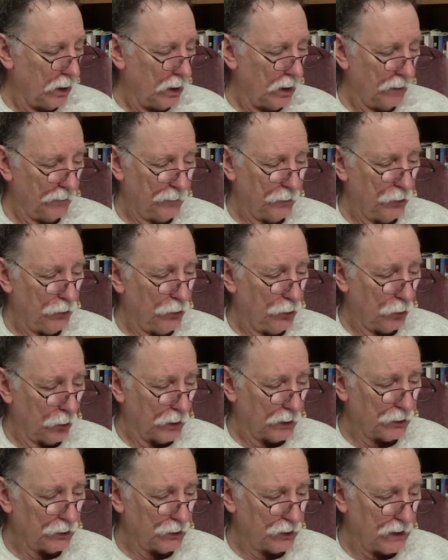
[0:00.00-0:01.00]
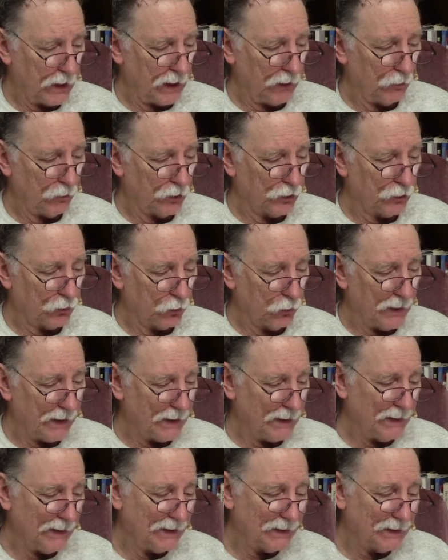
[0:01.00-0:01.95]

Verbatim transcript: of New York State was written